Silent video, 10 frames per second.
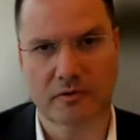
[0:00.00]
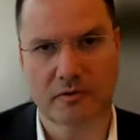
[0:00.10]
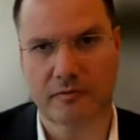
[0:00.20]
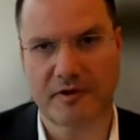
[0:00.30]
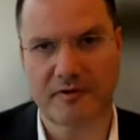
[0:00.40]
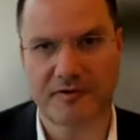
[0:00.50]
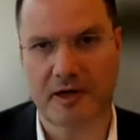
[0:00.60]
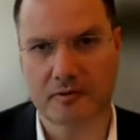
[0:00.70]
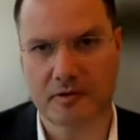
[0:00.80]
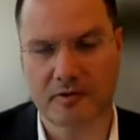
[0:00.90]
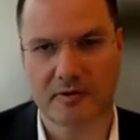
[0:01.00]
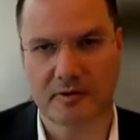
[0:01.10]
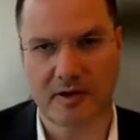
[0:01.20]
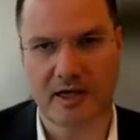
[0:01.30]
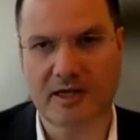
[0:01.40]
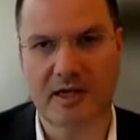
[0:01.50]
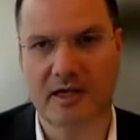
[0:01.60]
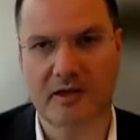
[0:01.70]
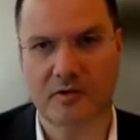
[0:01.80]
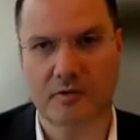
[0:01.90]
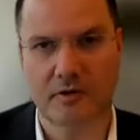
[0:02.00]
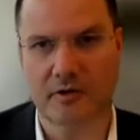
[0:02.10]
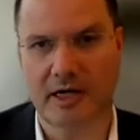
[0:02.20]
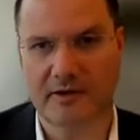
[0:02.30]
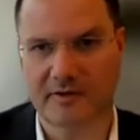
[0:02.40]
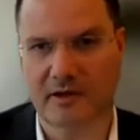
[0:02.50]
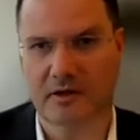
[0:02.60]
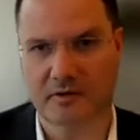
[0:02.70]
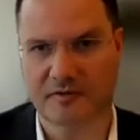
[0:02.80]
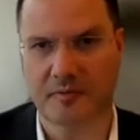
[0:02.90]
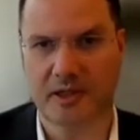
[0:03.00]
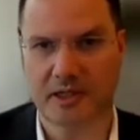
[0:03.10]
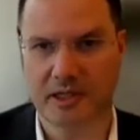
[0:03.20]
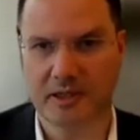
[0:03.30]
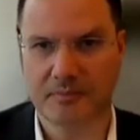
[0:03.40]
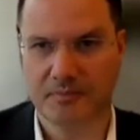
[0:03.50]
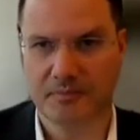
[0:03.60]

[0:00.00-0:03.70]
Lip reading: tools without taking into your hands a lot of money,